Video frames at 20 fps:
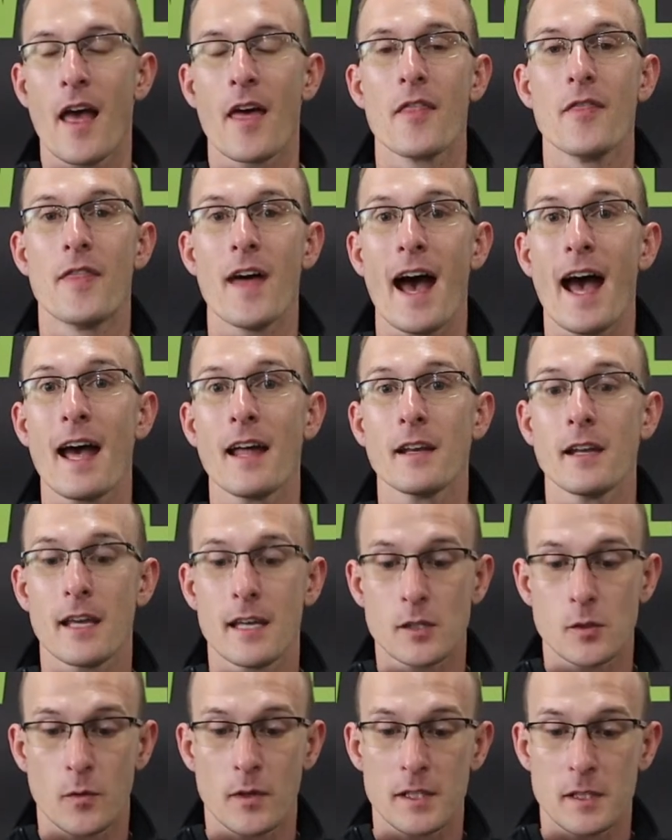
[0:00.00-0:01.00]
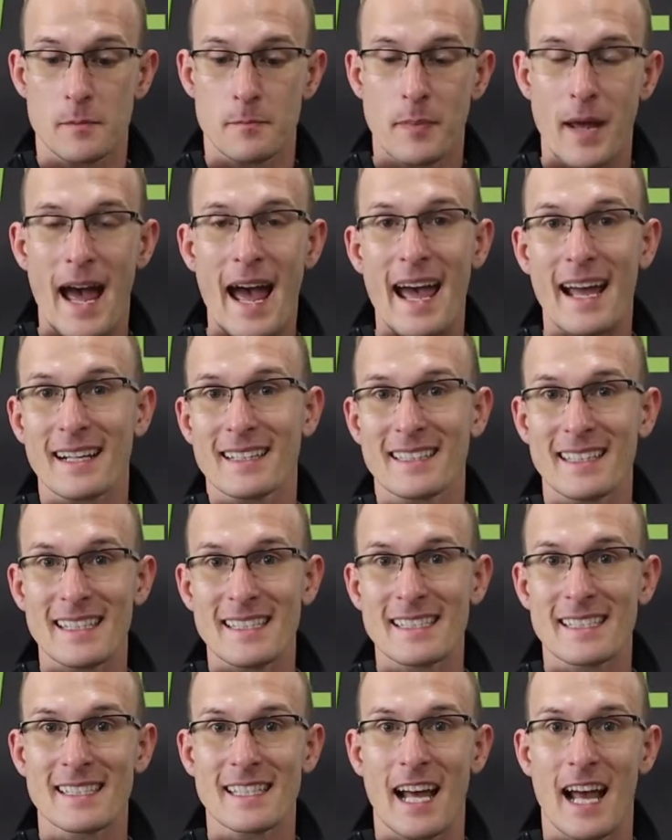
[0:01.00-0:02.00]
that is what's packed
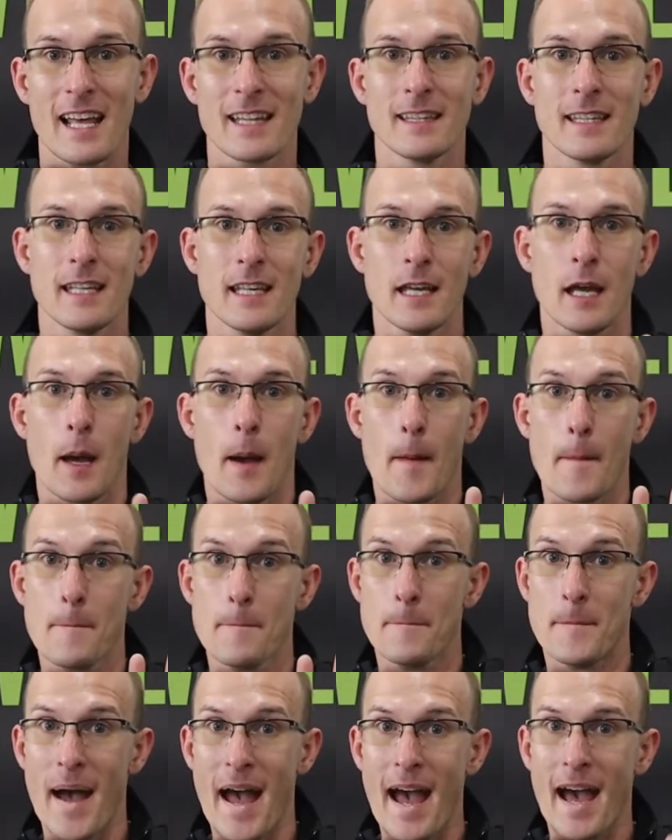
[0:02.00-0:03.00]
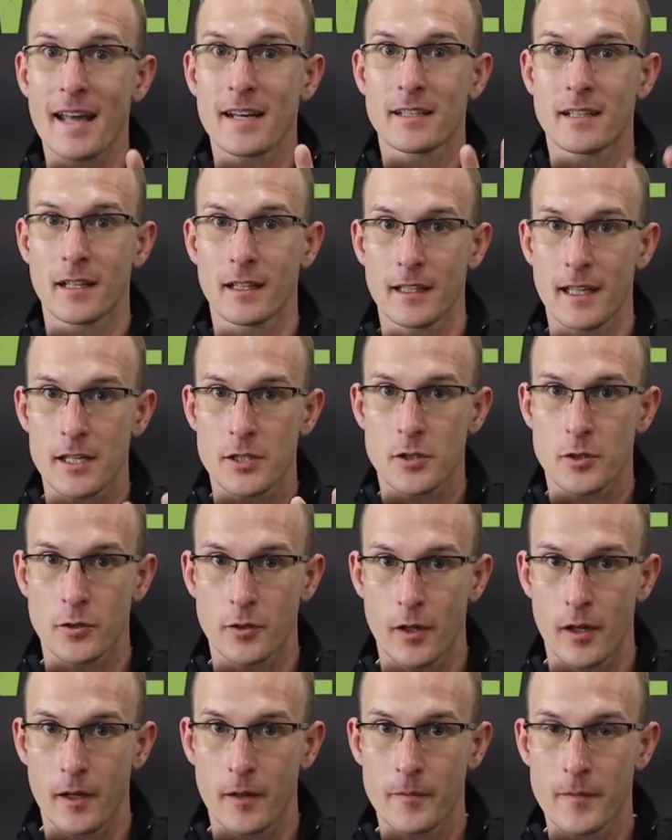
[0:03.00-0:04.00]
inside the bad
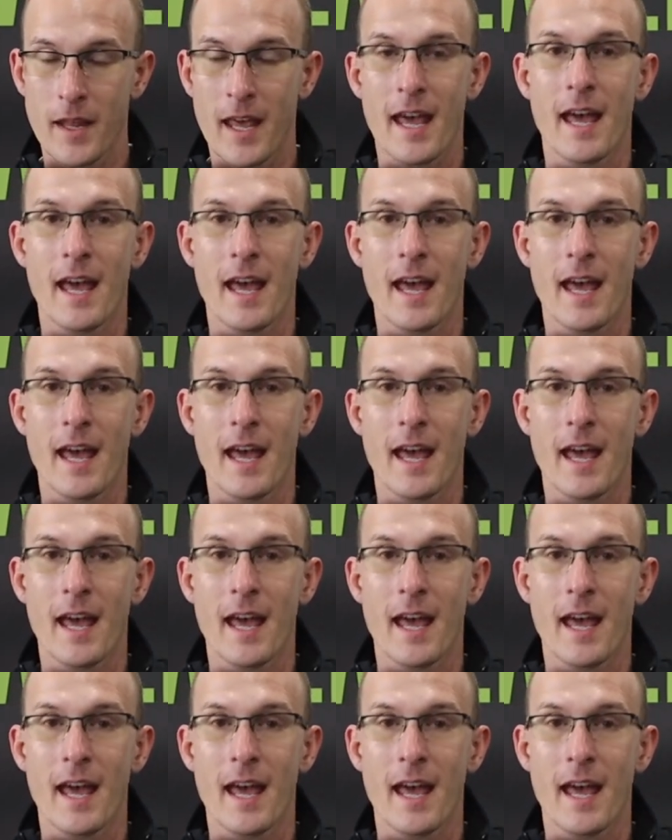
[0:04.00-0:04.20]
cholesterol.